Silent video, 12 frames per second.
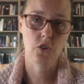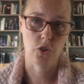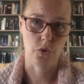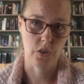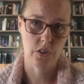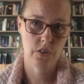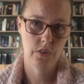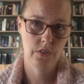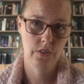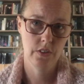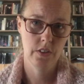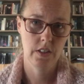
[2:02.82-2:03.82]
choice
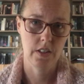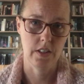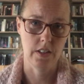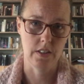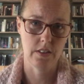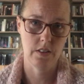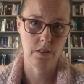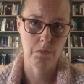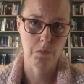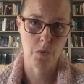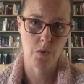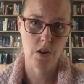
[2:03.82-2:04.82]
has
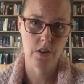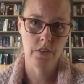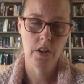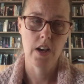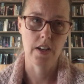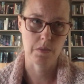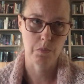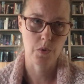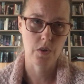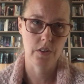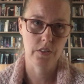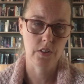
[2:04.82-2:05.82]

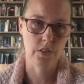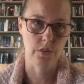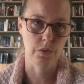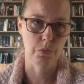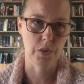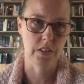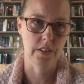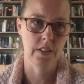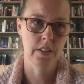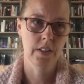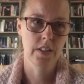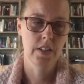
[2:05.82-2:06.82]
more to do with
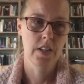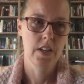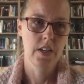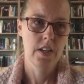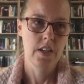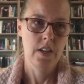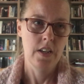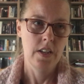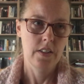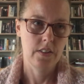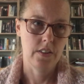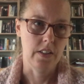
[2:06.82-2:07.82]

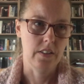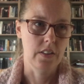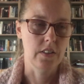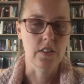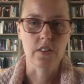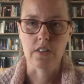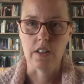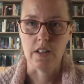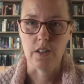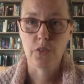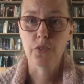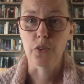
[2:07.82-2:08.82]
setting the
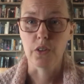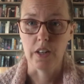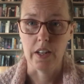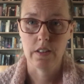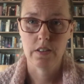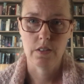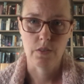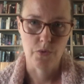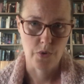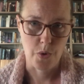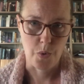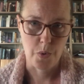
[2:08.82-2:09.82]
stage for next
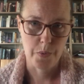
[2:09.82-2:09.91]
row.